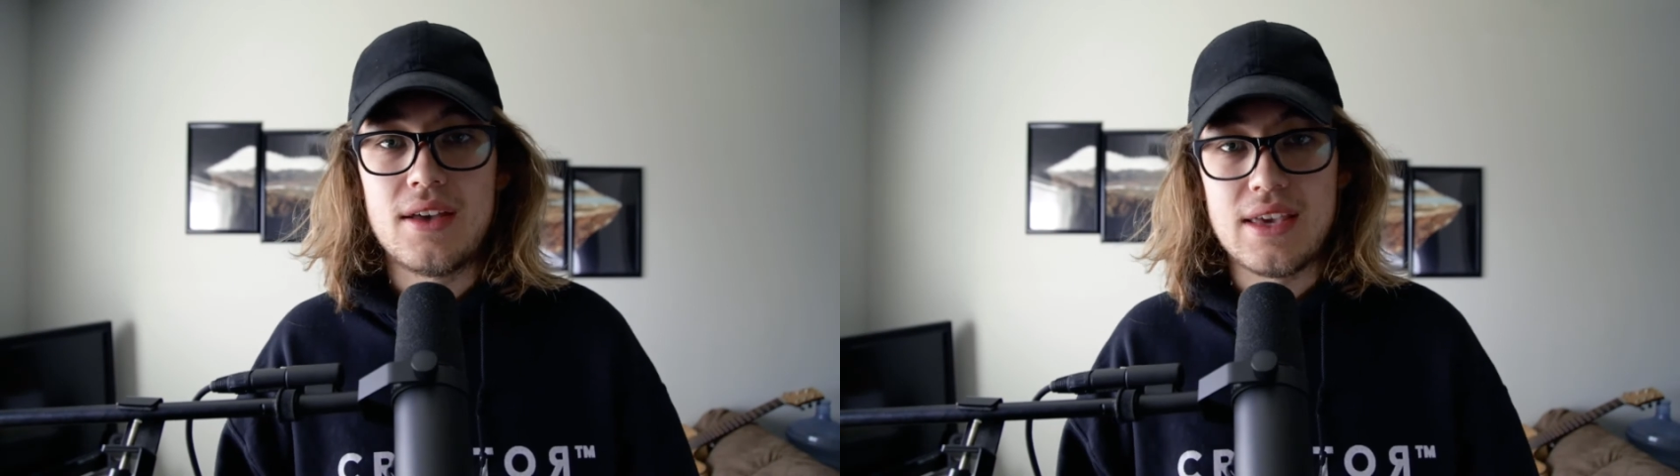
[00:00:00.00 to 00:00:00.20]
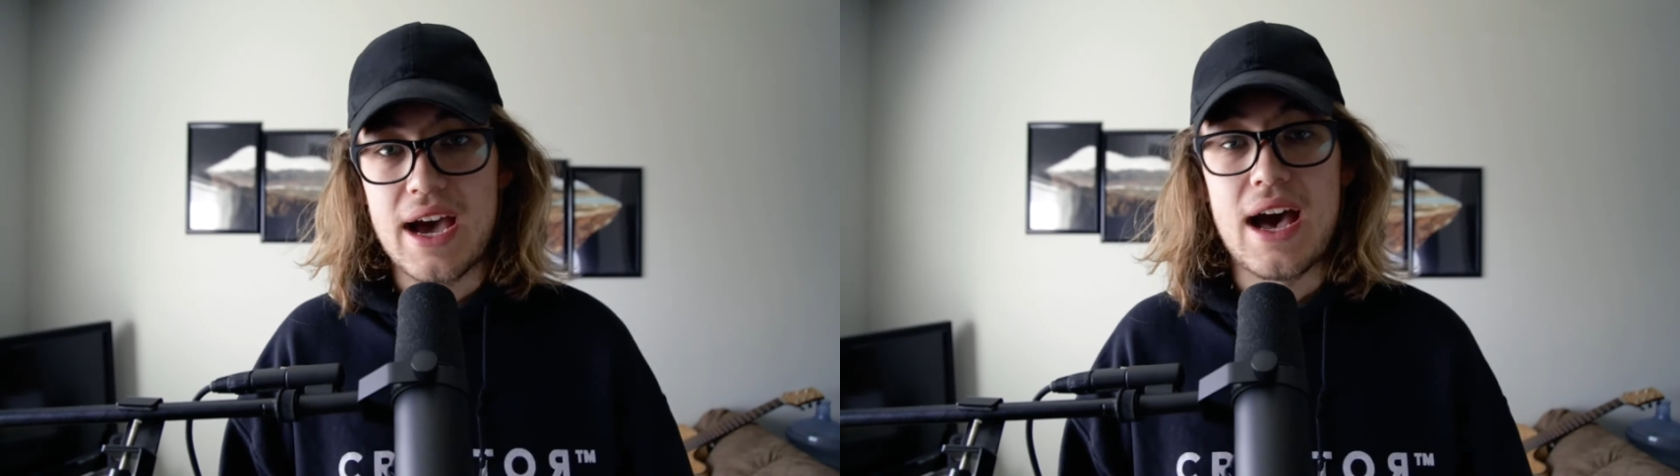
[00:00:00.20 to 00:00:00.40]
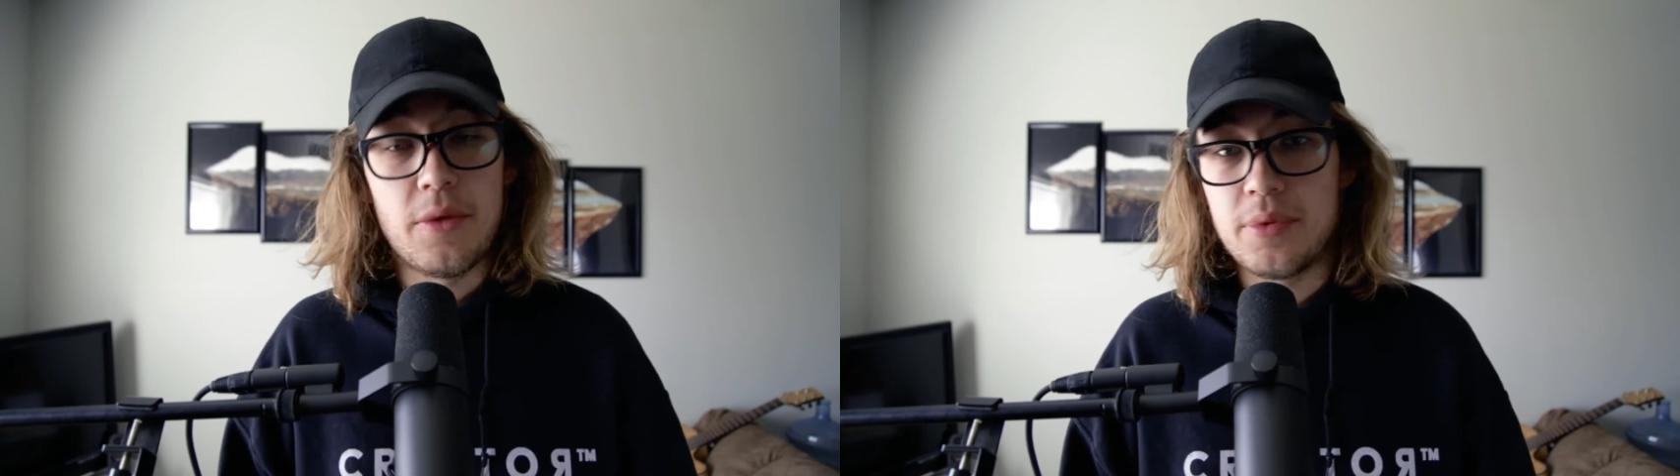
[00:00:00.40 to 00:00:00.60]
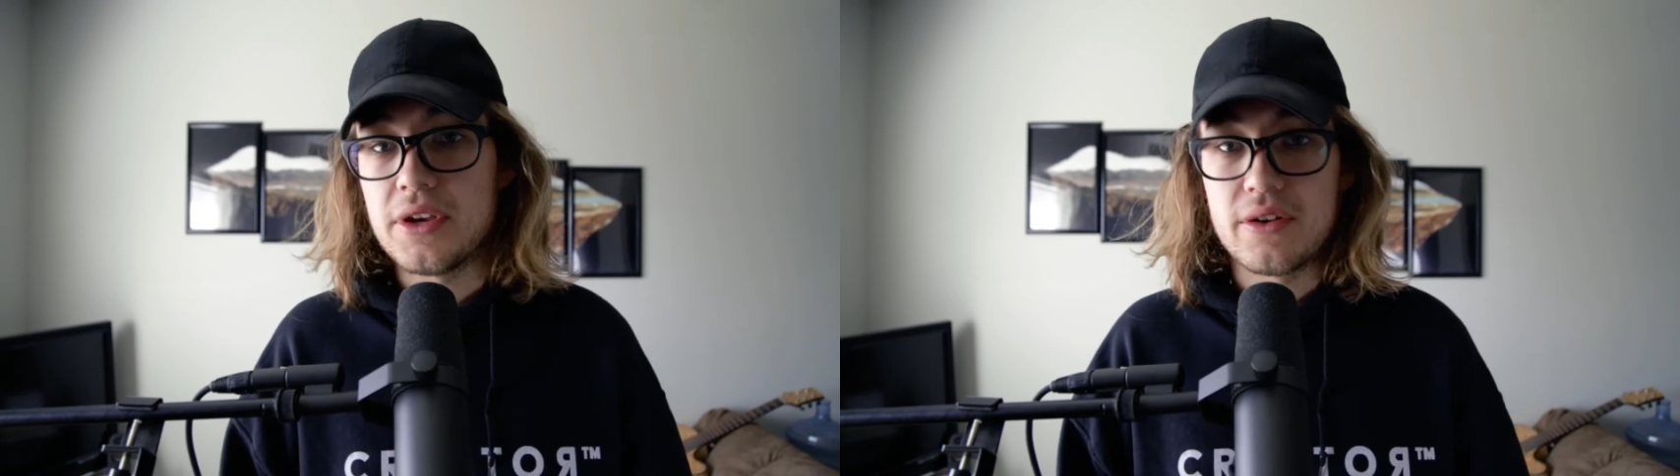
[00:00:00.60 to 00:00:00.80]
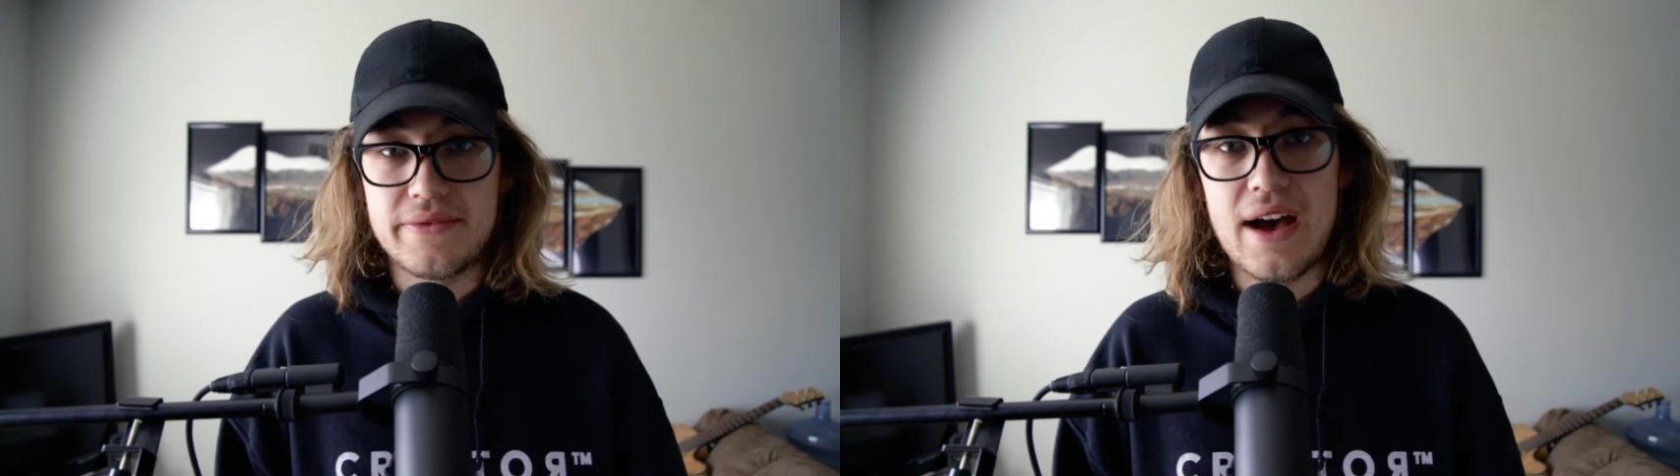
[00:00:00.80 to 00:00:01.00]
yeah, I'll
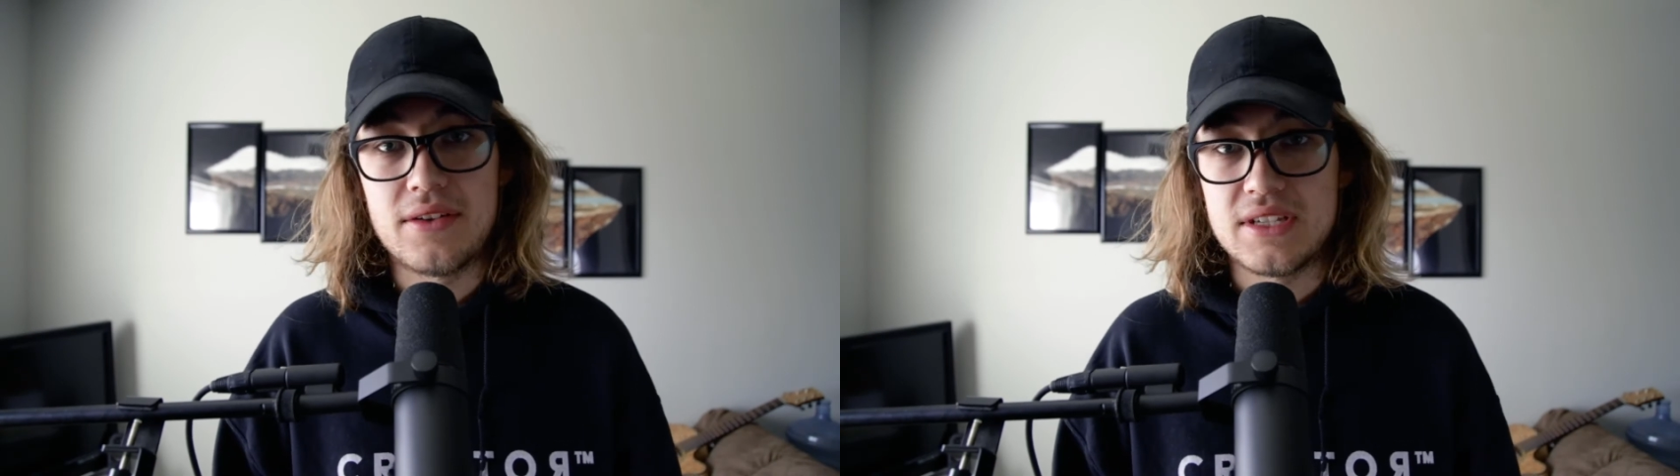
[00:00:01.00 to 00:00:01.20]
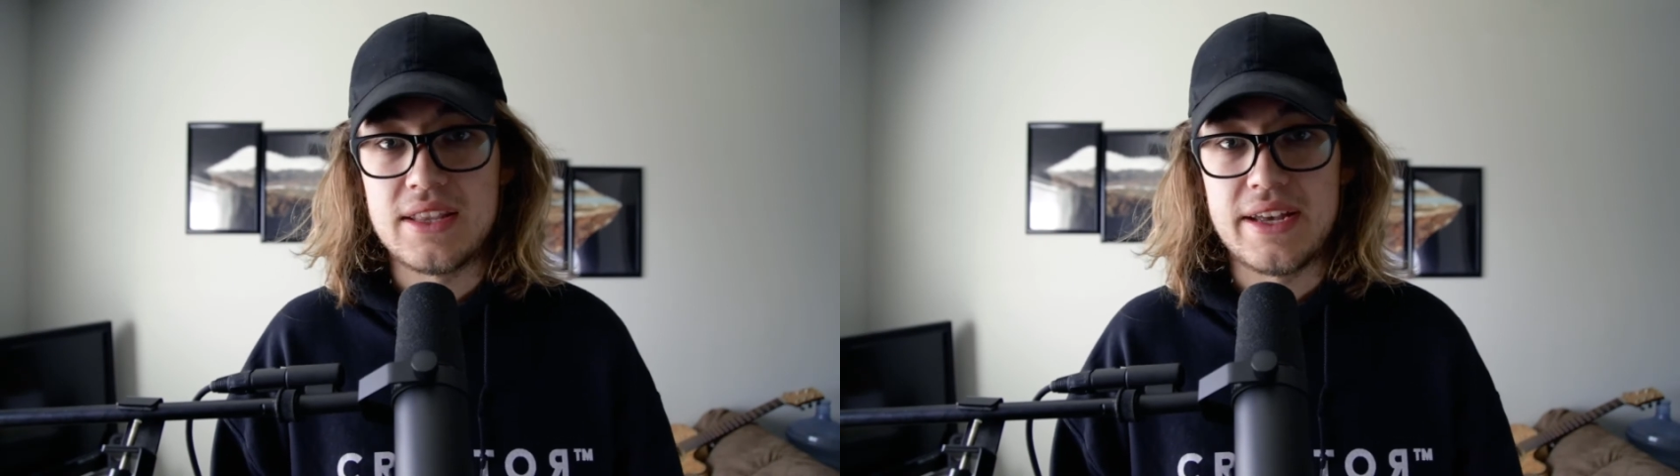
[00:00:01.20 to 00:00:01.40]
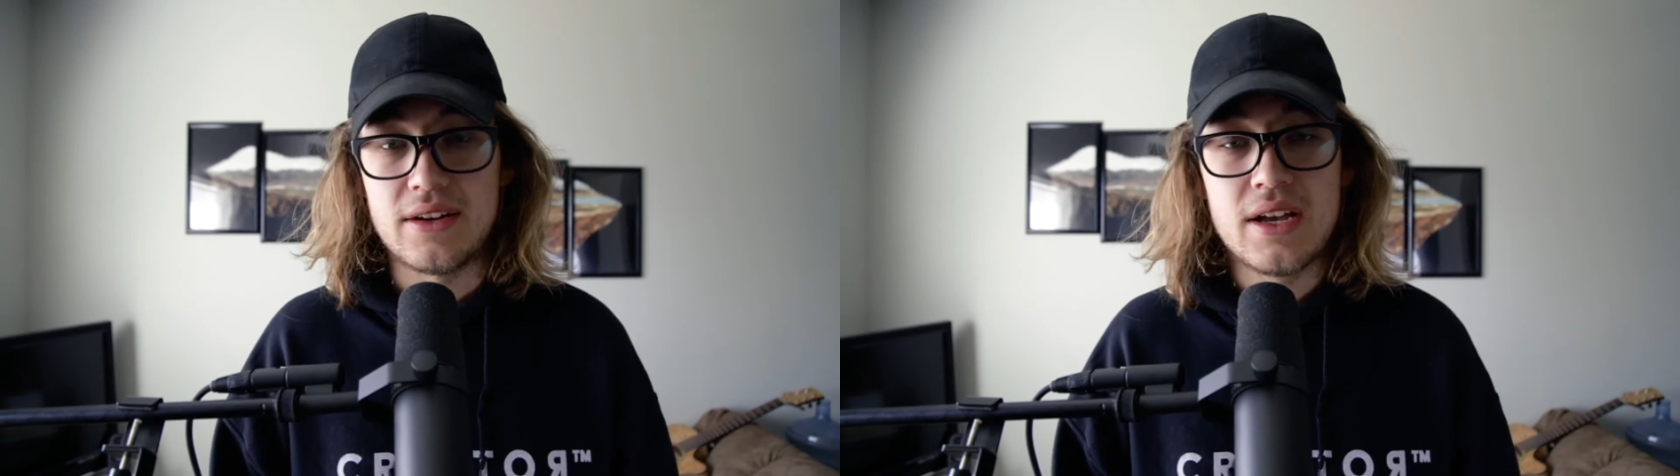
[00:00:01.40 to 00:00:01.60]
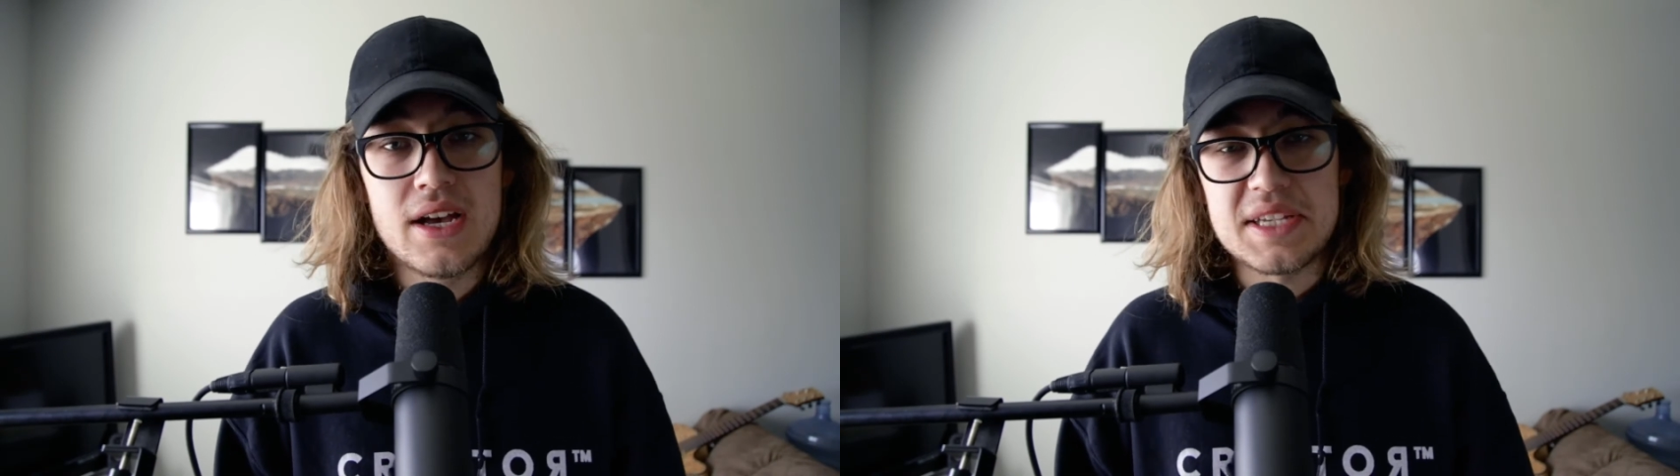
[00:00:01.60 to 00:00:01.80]
put your vows in there,